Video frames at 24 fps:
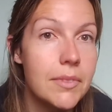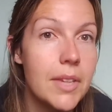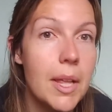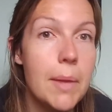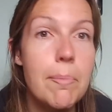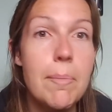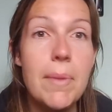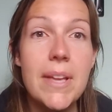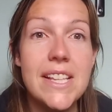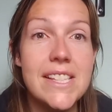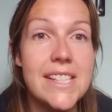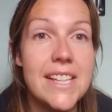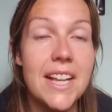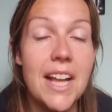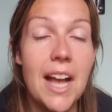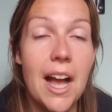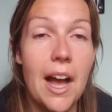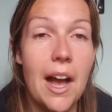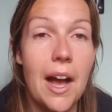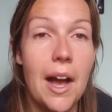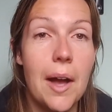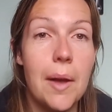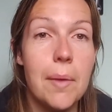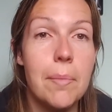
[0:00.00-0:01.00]
Mixing it
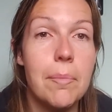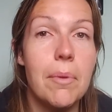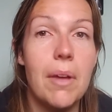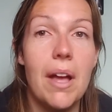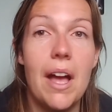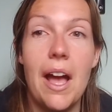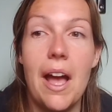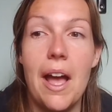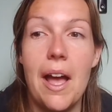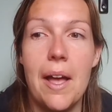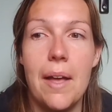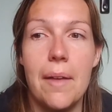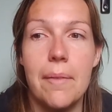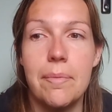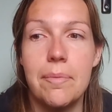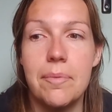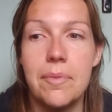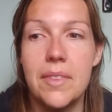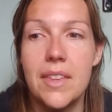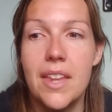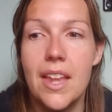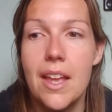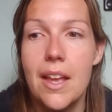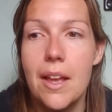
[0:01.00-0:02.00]
up,
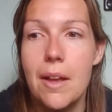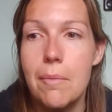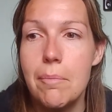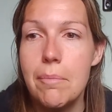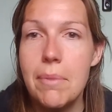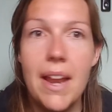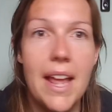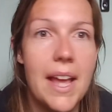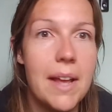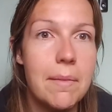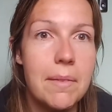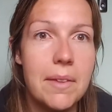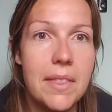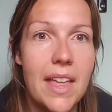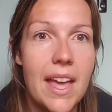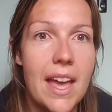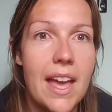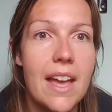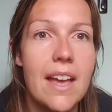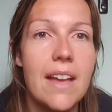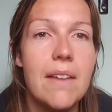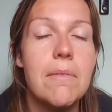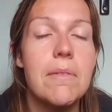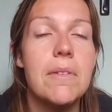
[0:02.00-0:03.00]
playing with
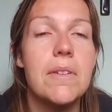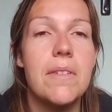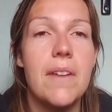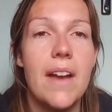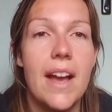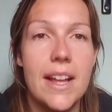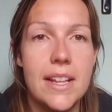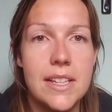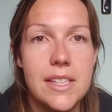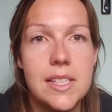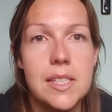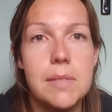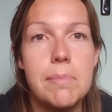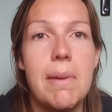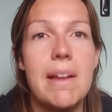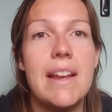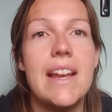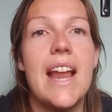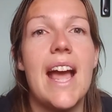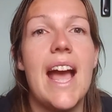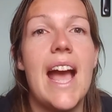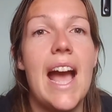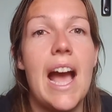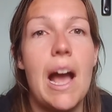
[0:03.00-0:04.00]
it, we've
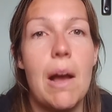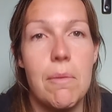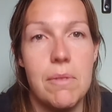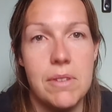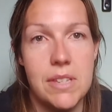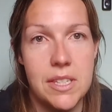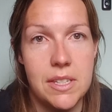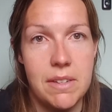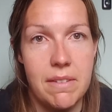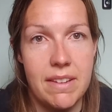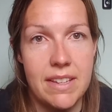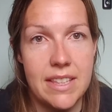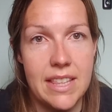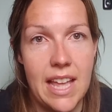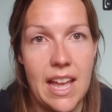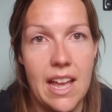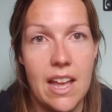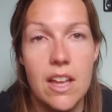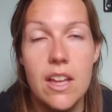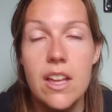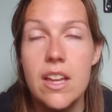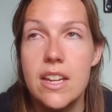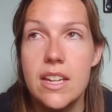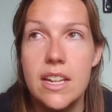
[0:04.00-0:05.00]
spent hours doing
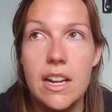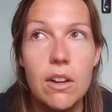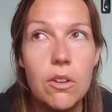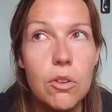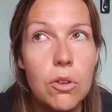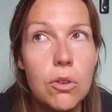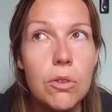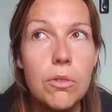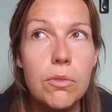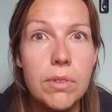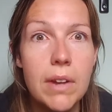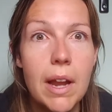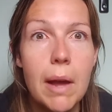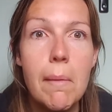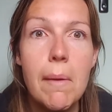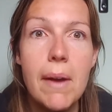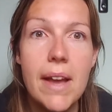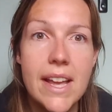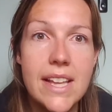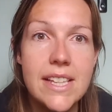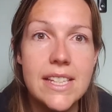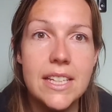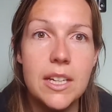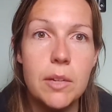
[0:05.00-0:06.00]
that. Now corn
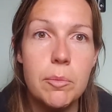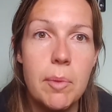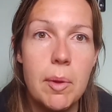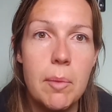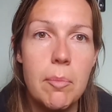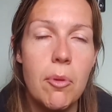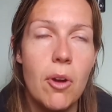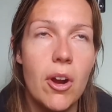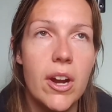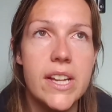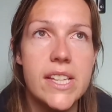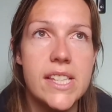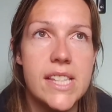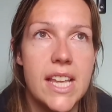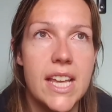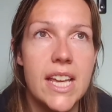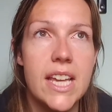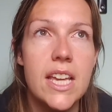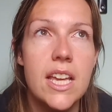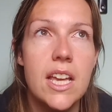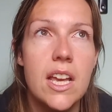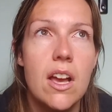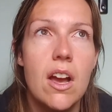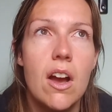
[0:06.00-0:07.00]
flour is a little bit
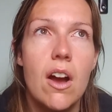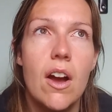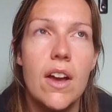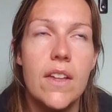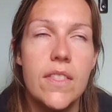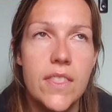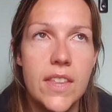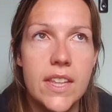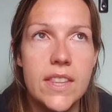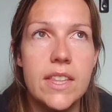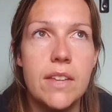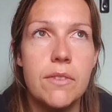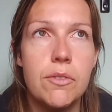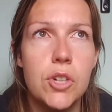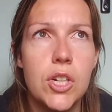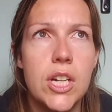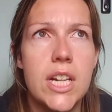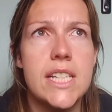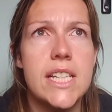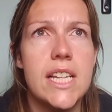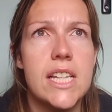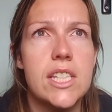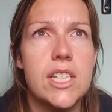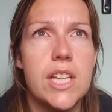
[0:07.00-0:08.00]
pricey. I think they've got
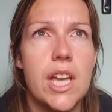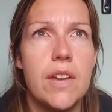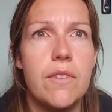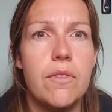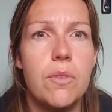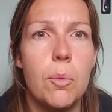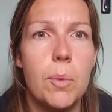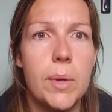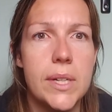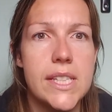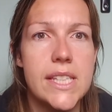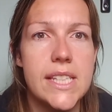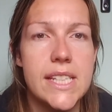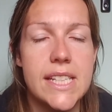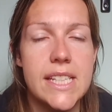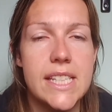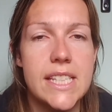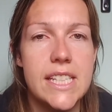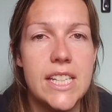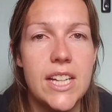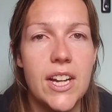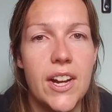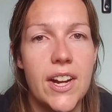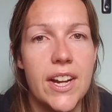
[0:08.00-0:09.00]
it in Tesco for
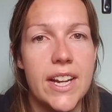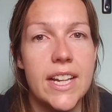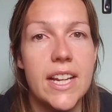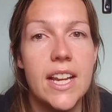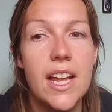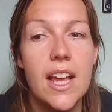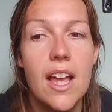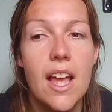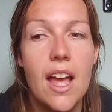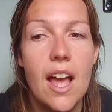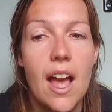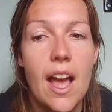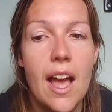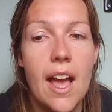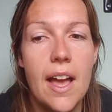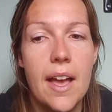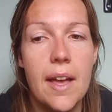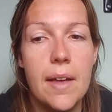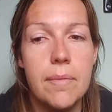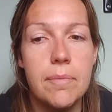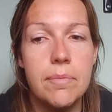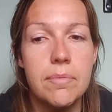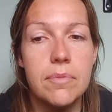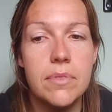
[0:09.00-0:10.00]
£1.69,
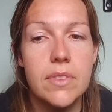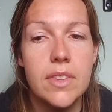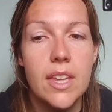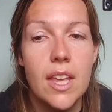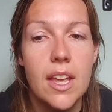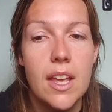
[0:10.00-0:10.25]
and